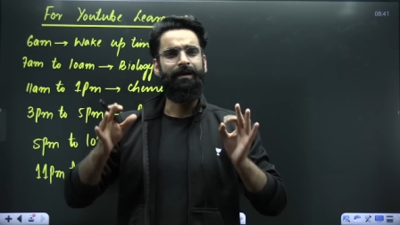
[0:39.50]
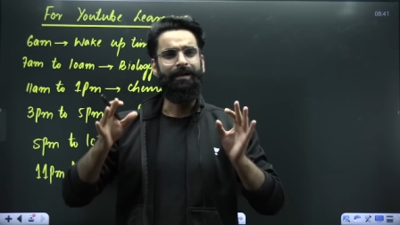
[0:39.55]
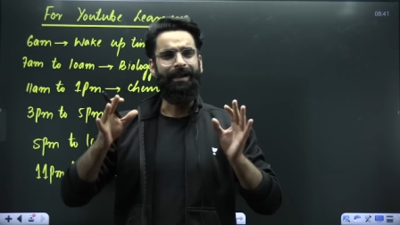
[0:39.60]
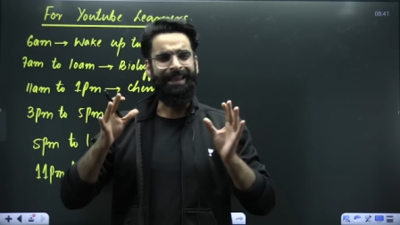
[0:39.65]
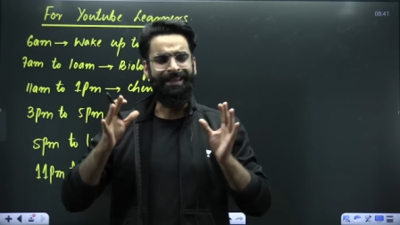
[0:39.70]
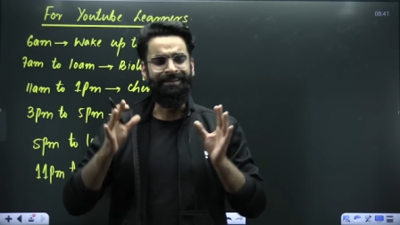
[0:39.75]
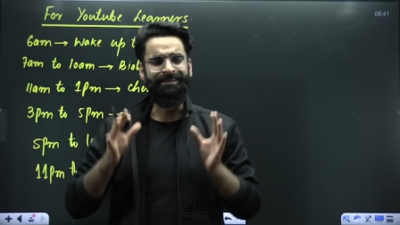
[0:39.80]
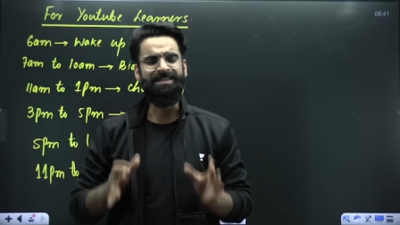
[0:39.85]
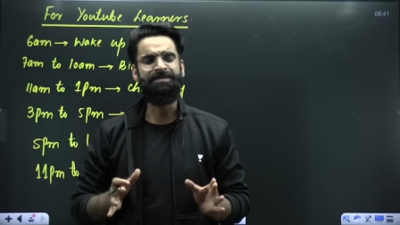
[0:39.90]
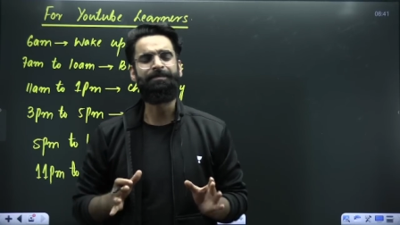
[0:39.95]

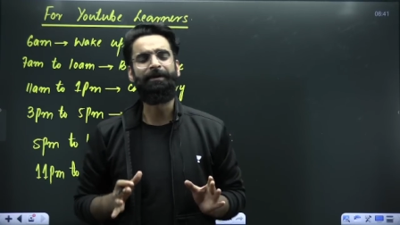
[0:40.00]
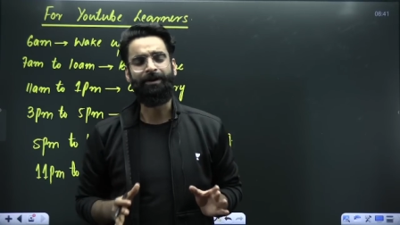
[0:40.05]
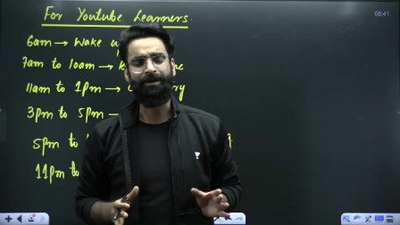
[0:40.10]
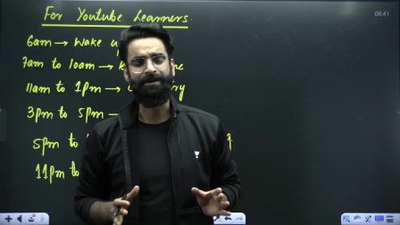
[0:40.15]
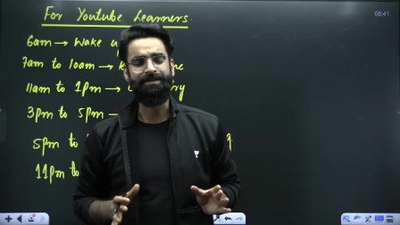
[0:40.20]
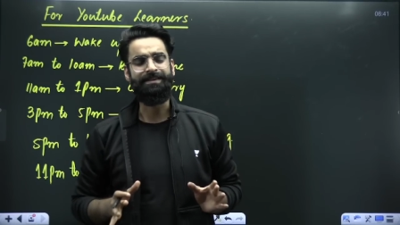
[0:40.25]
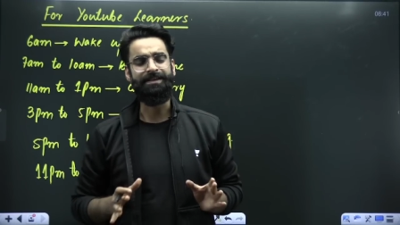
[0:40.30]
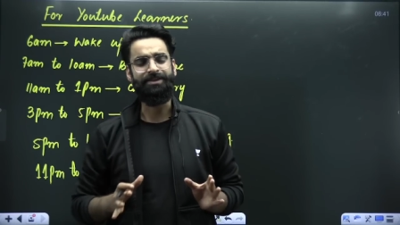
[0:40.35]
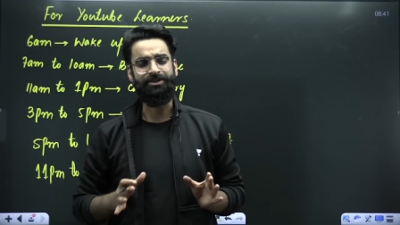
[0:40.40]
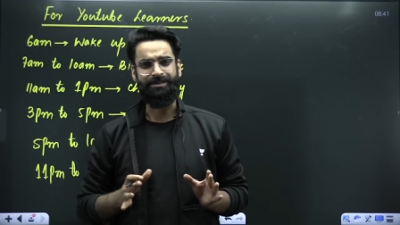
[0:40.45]
in this particular
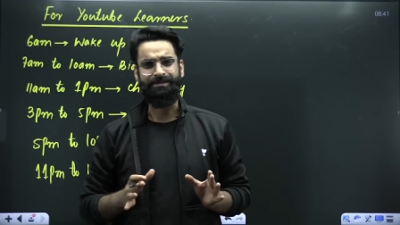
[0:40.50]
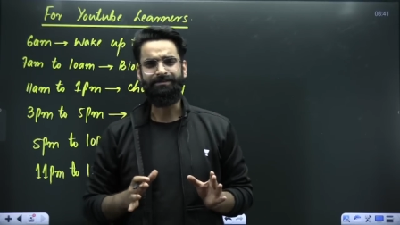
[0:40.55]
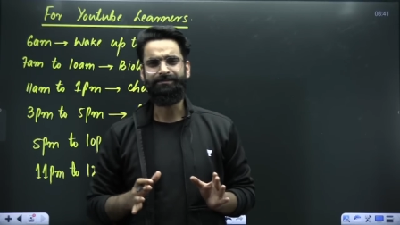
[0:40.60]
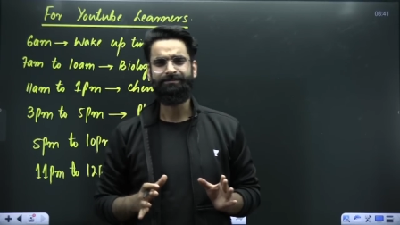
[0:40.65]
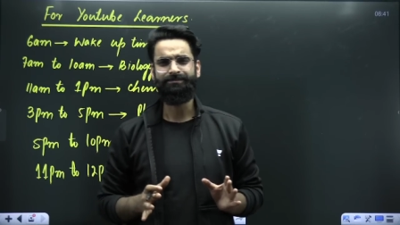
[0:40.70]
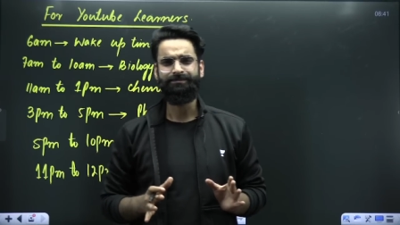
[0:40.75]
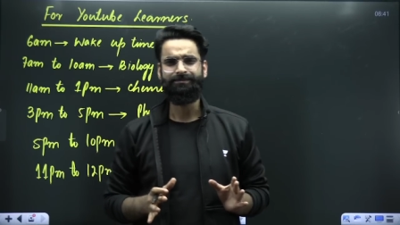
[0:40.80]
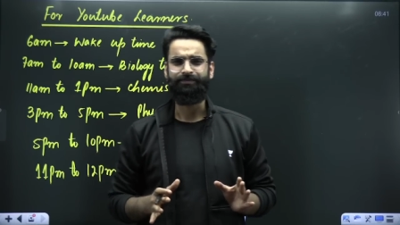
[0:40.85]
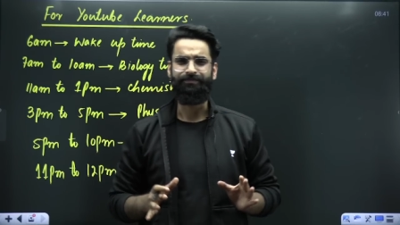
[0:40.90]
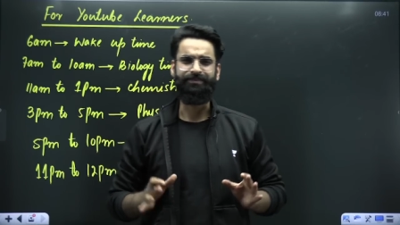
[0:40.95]
session,
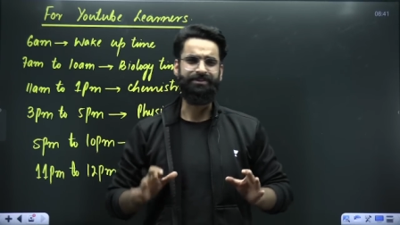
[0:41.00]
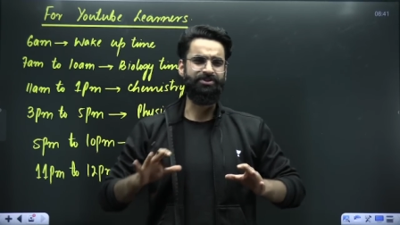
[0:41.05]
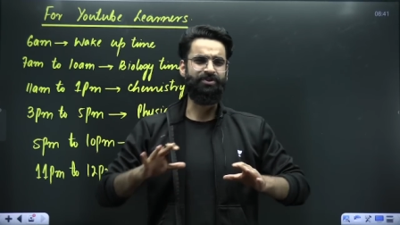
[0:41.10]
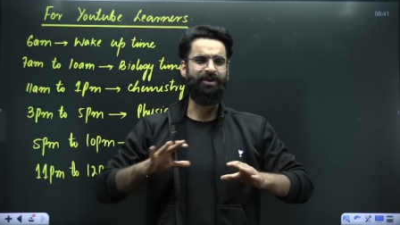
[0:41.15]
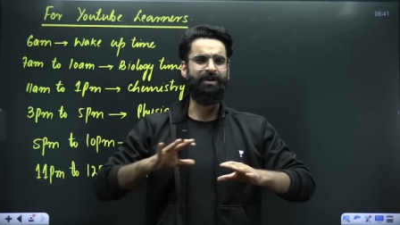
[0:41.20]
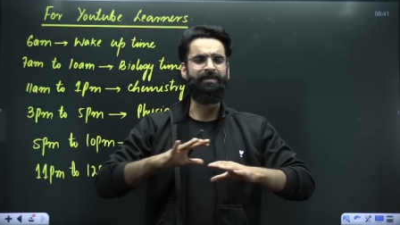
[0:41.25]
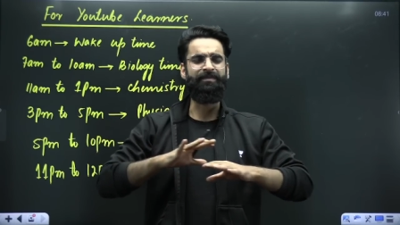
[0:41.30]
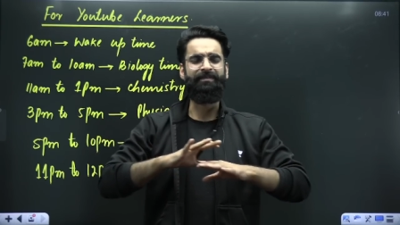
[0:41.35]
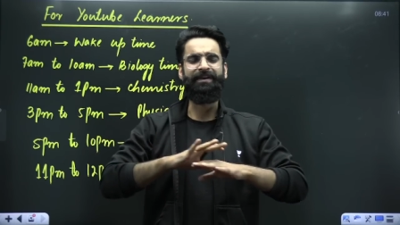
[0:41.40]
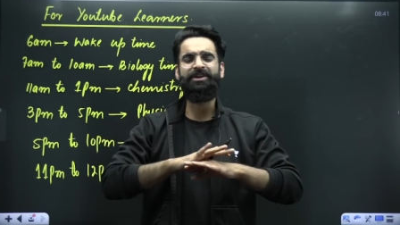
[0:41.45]
which is
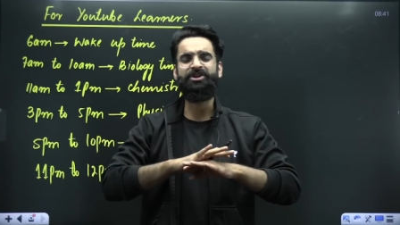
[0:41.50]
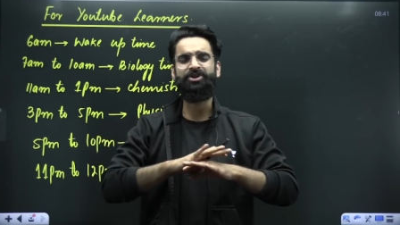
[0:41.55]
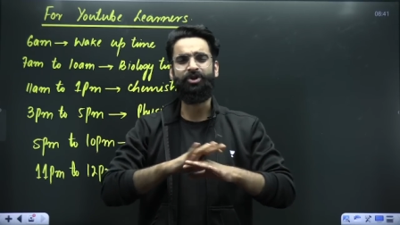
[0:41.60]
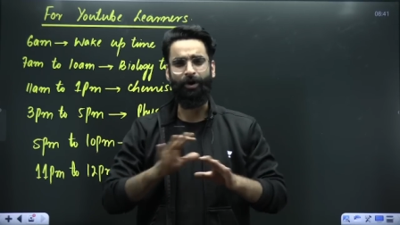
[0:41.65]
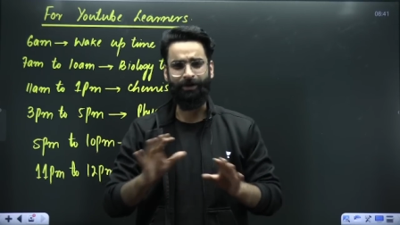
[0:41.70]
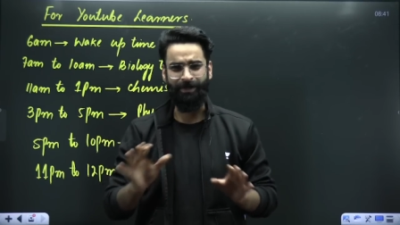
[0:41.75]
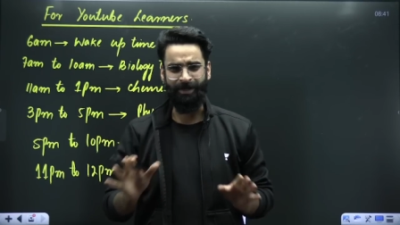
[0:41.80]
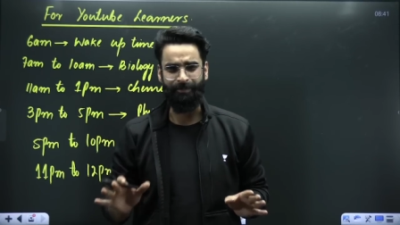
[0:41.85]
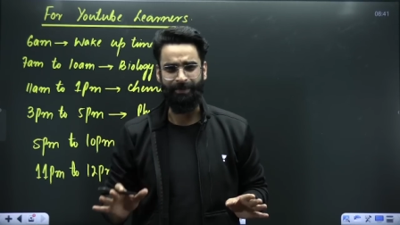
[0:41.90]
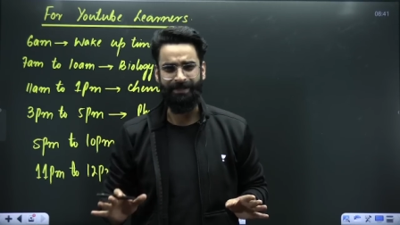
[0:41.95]
going to be very
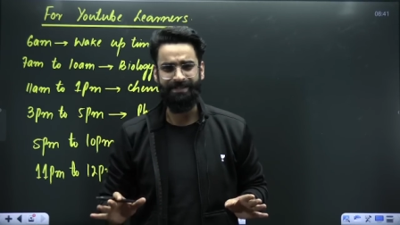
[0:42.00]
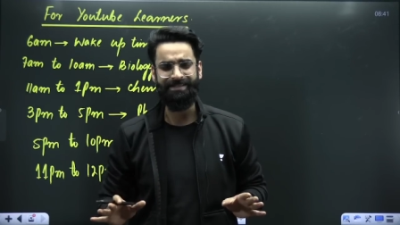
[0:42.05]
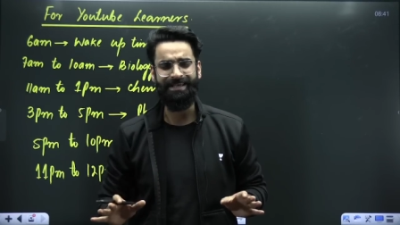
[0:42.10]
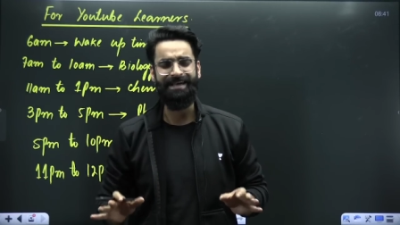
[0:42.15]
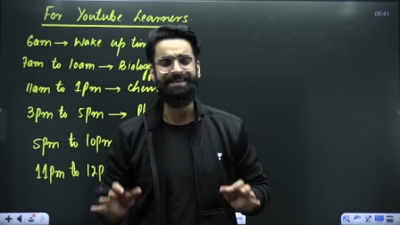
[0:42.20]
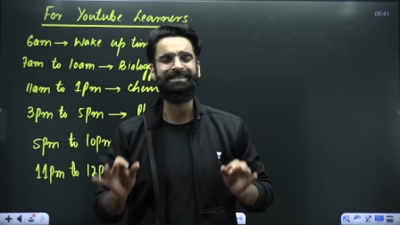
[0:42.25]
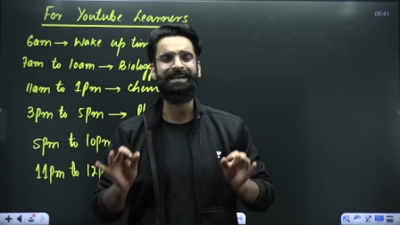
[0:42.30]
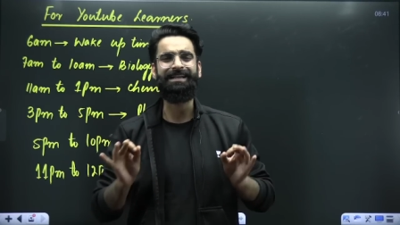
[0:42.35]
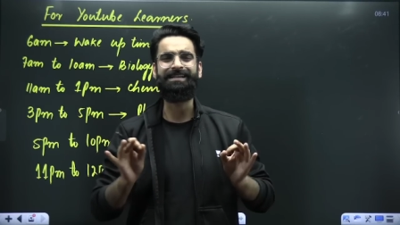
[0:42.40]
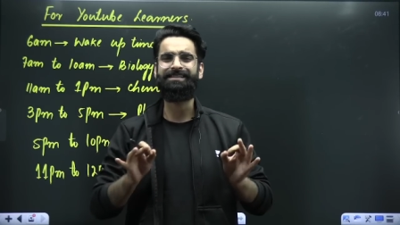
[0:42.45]
short and
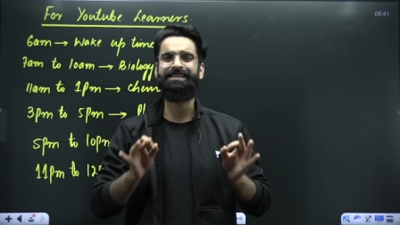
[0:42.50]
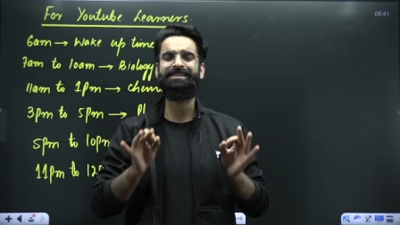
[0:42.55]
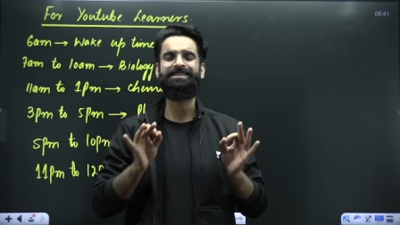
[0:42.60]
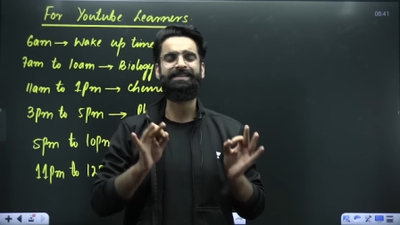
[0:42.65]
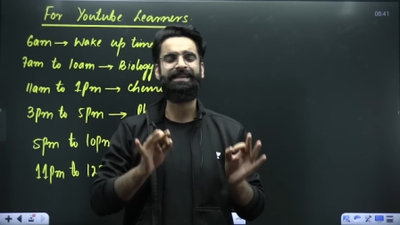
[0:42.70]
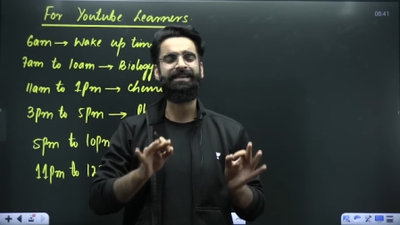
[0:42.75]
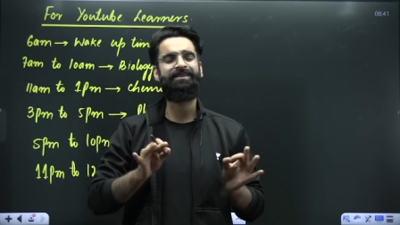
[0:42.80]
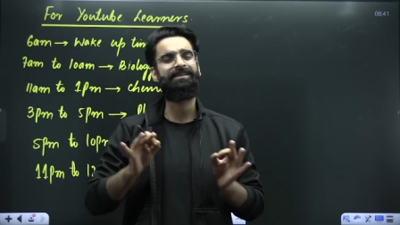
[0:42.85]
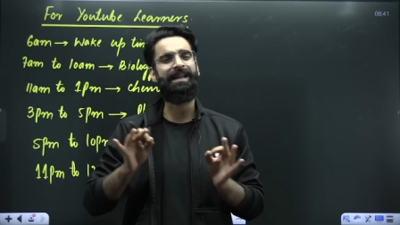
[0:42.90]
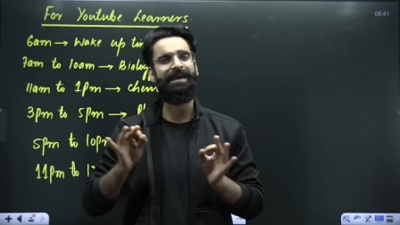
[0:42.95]
precise, I'll just
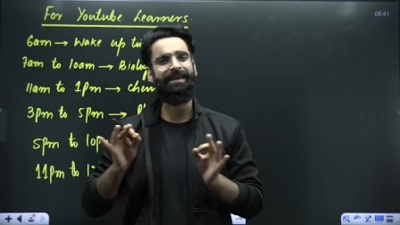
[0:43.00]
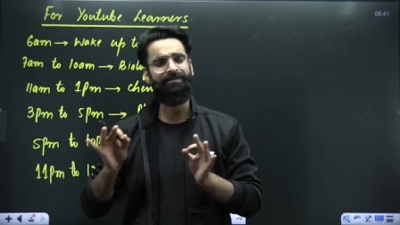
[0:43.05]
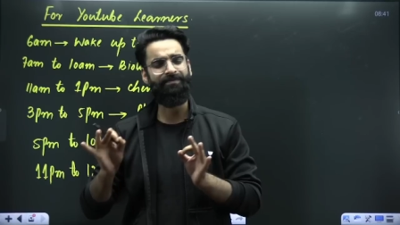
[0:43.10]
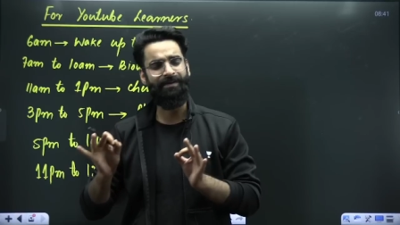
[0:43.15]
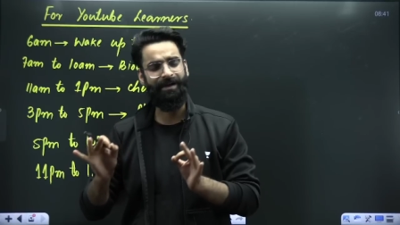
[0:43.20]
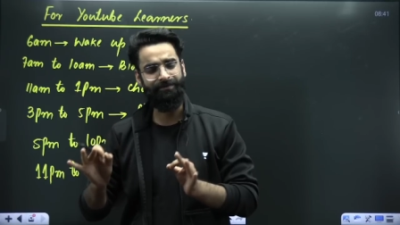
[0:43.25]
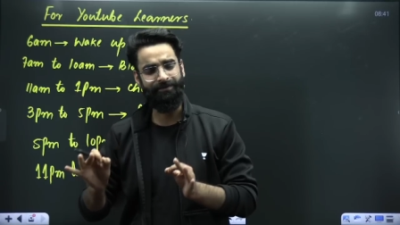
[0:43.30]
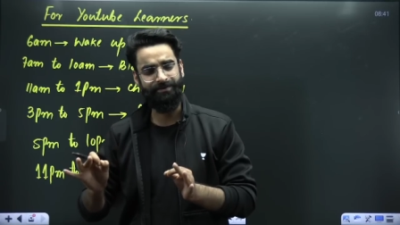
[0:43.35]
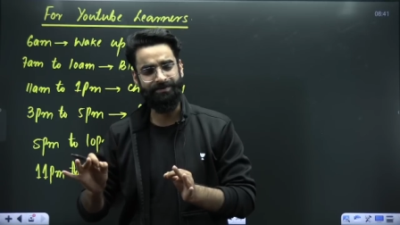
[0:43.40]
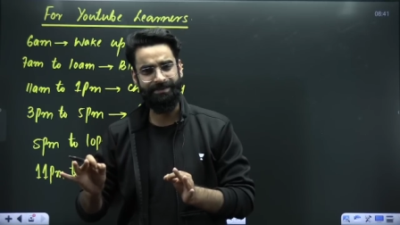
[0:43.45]
take like
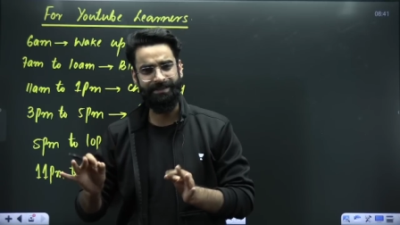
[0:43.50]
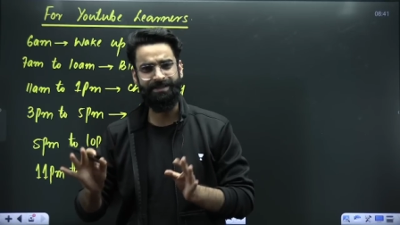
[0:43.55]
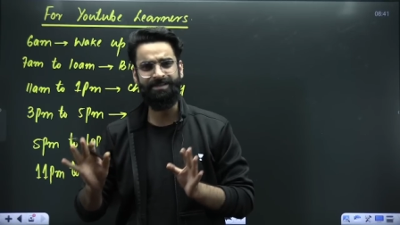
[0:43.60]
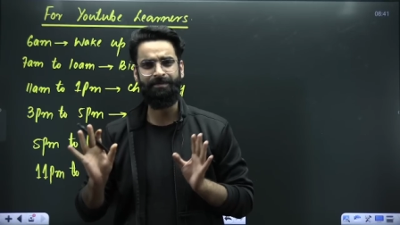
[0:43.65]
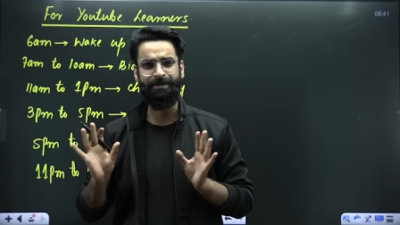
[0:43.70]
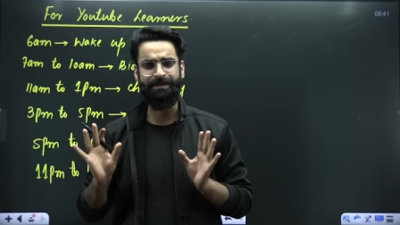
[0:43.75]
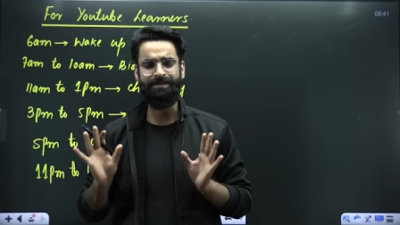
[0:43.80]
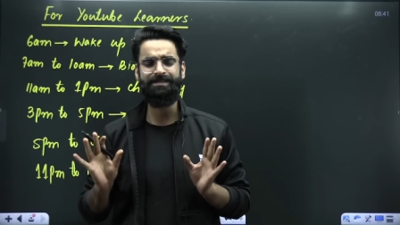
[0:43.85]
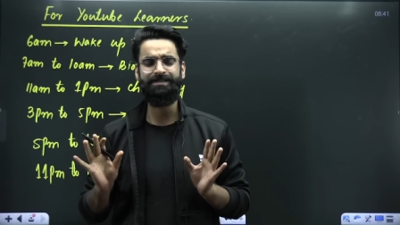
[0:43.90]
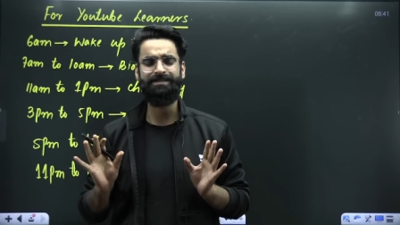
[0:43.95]
5 to 6
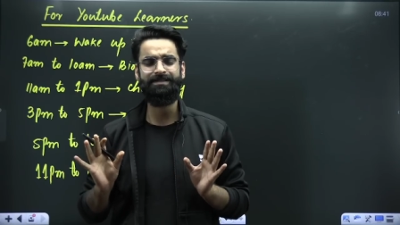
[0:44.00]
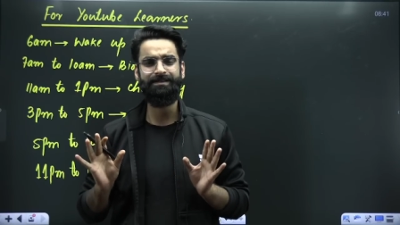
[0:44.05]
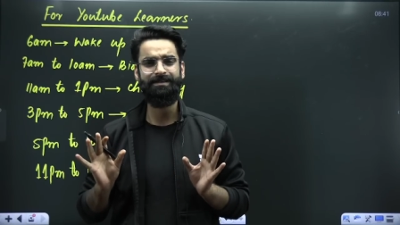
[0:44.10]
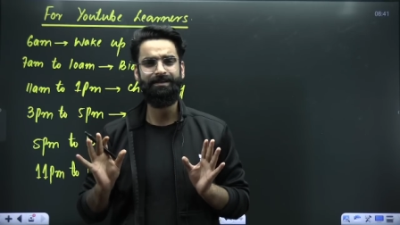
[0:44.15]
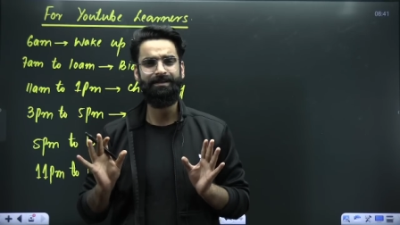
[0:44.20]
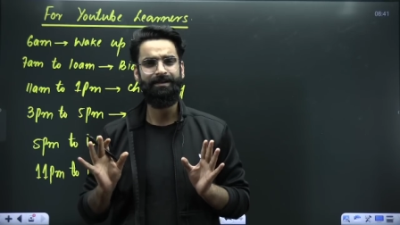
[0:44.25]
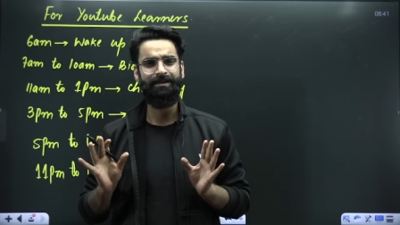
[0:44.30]
minutes.